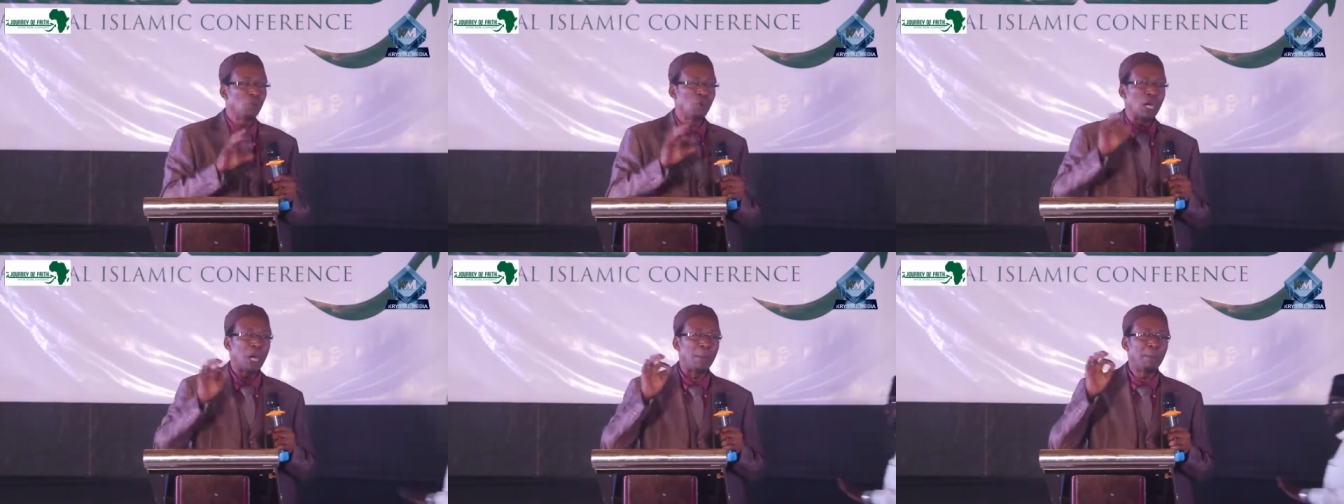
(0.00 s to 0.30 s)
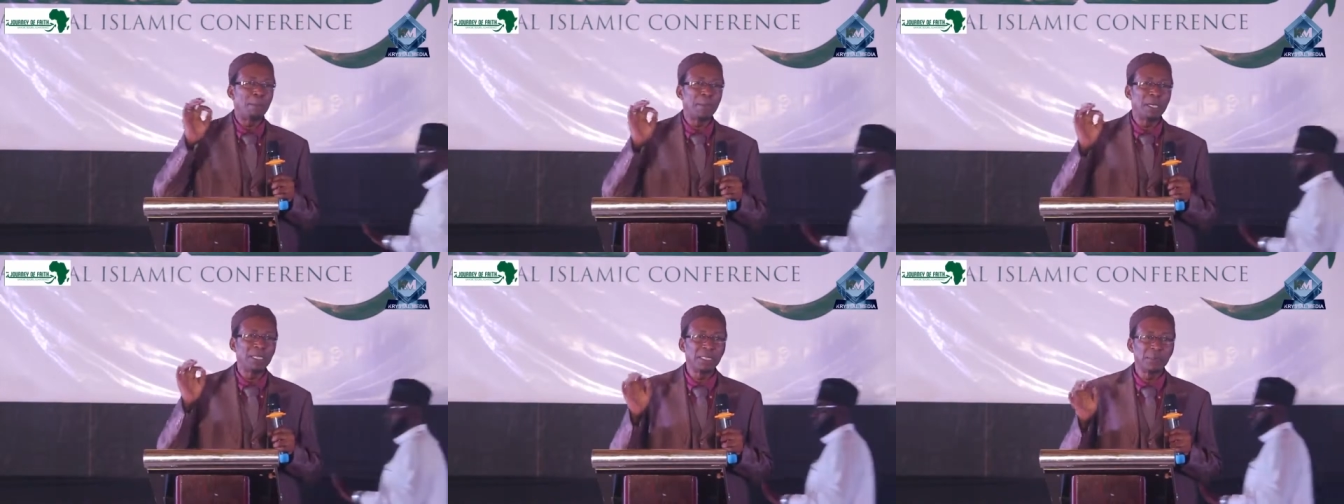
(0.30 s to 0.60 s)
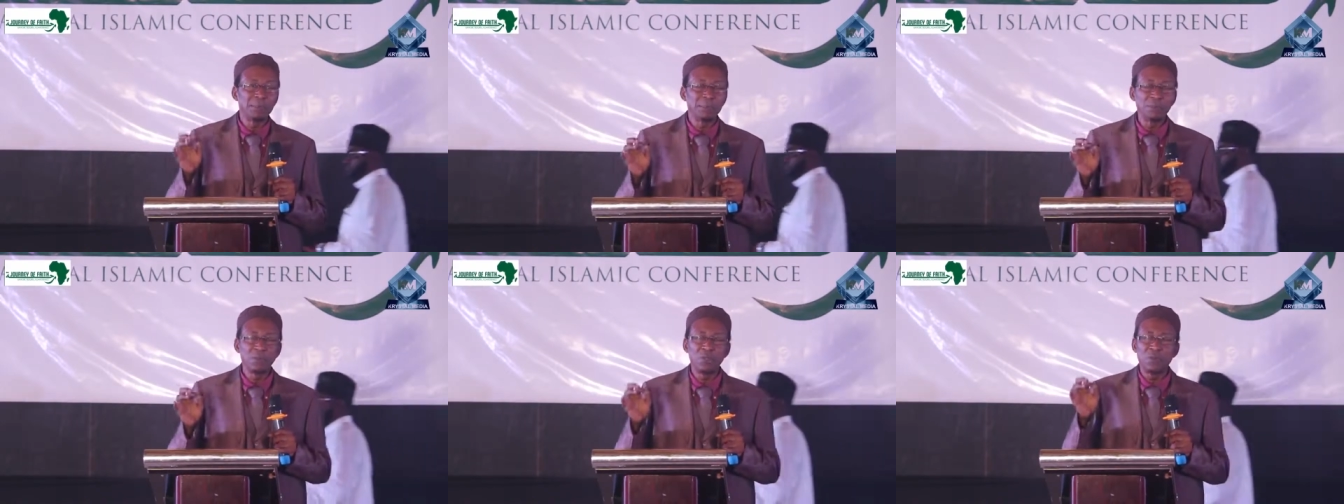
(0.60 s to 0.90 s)

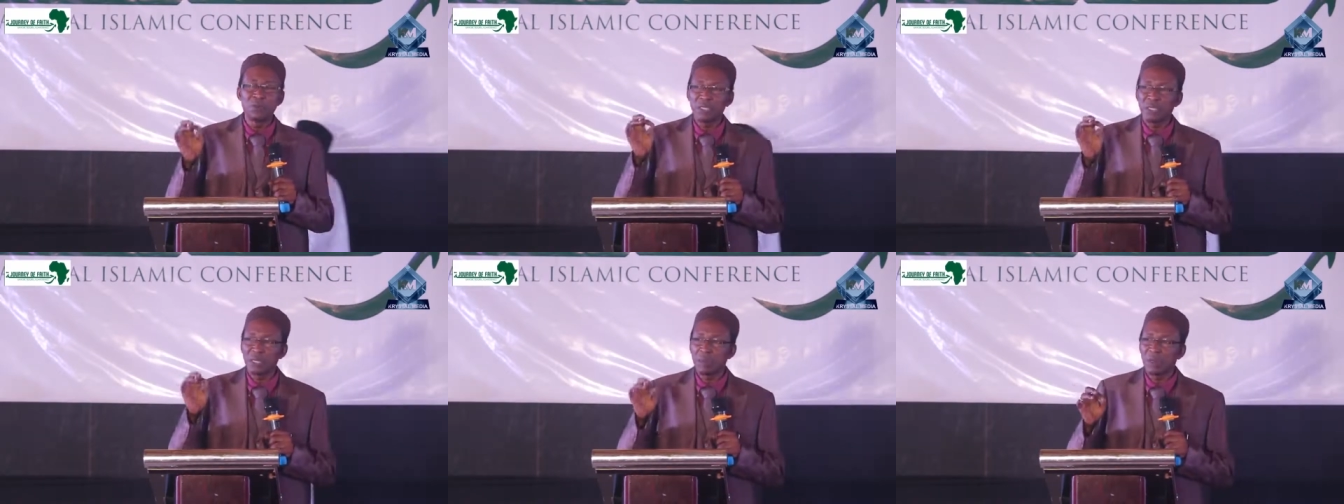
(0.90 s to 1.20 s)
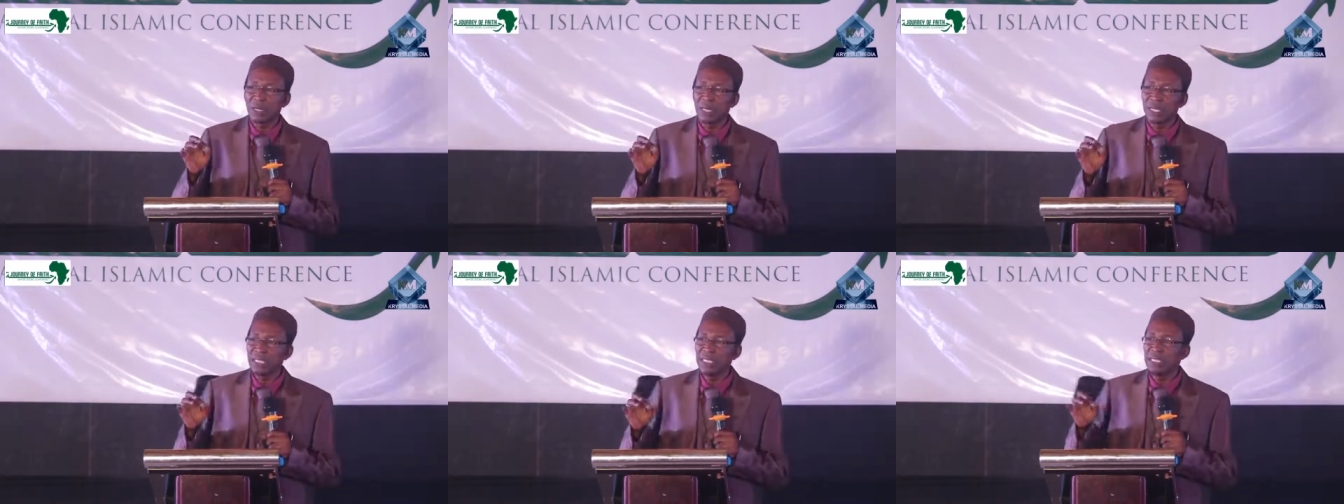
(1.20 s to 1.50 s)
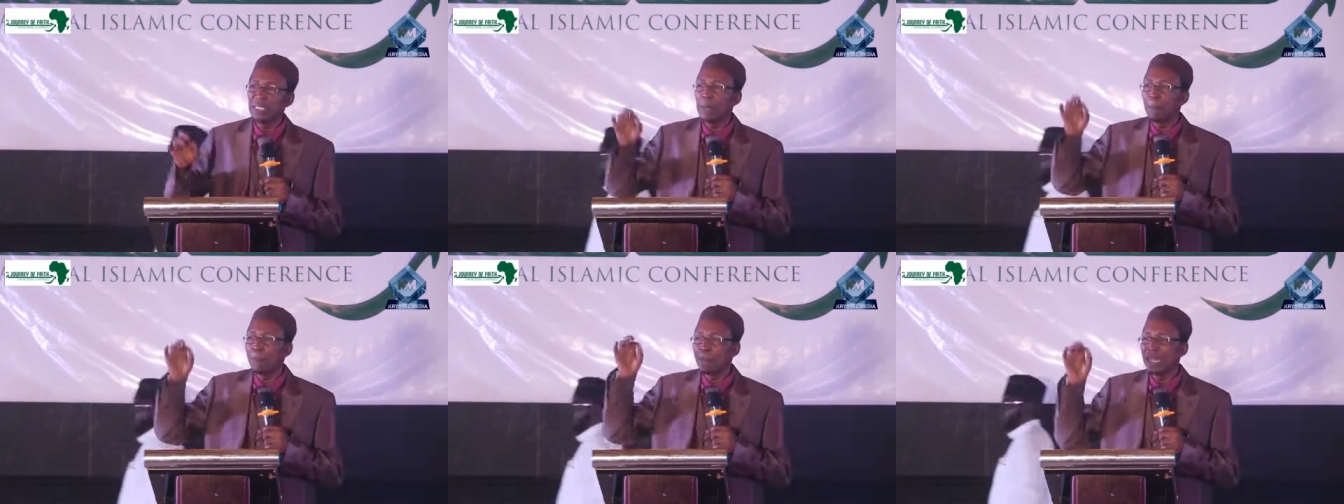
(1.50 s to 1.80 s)
muhammadin wa
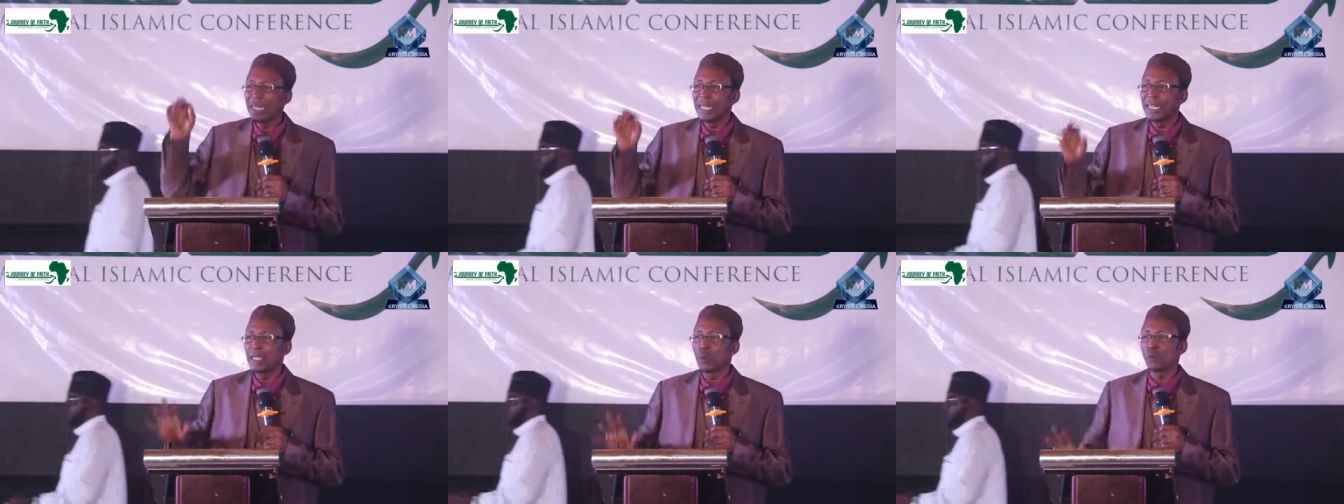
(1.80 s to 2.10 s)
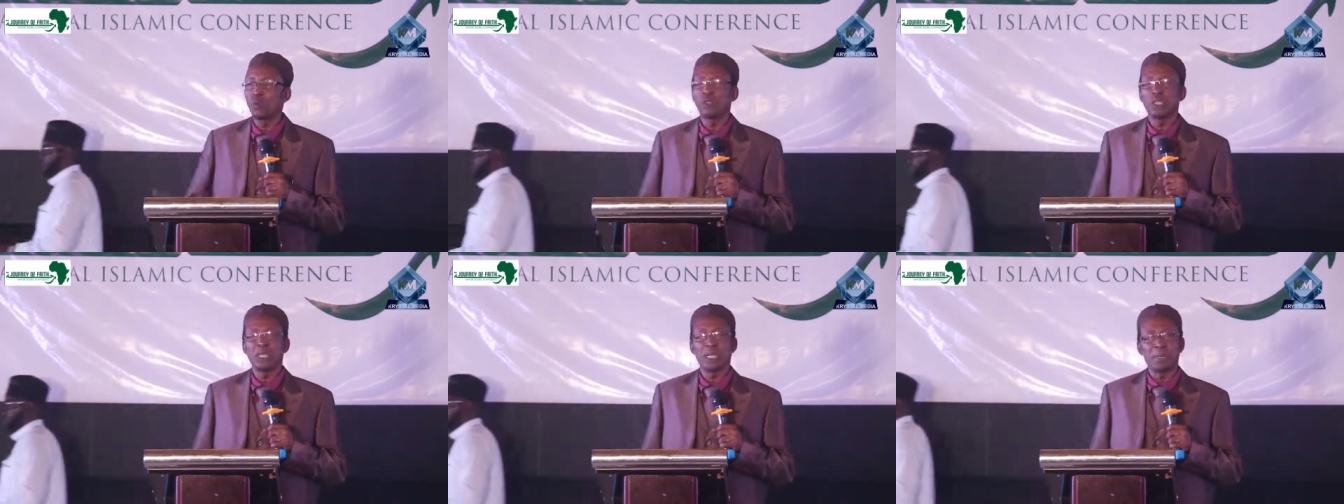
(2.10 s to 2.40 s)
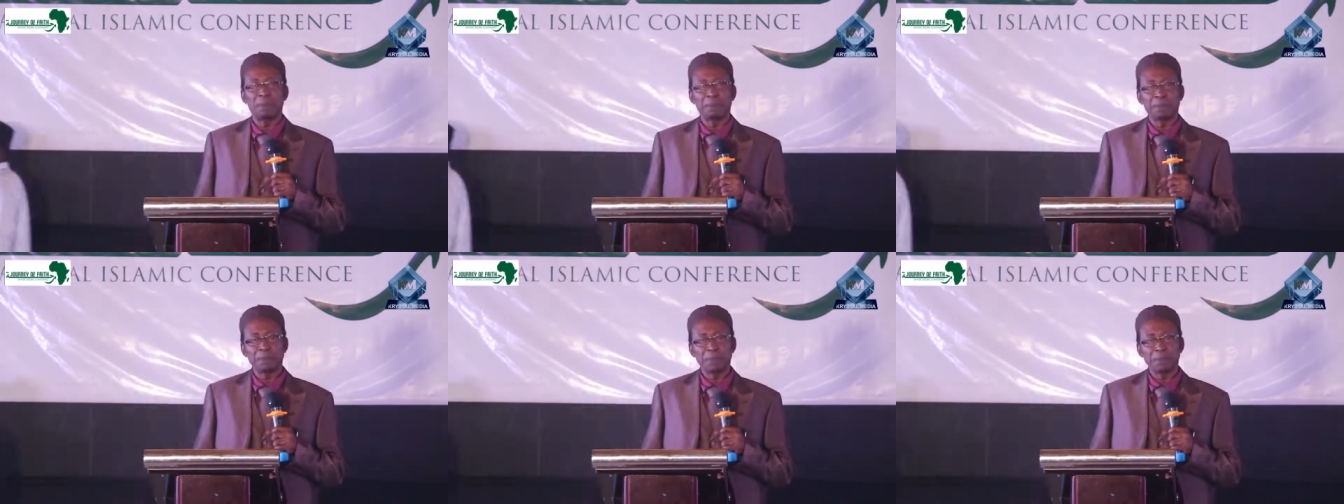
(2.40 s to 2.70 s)
zamra'i bayna yahushalam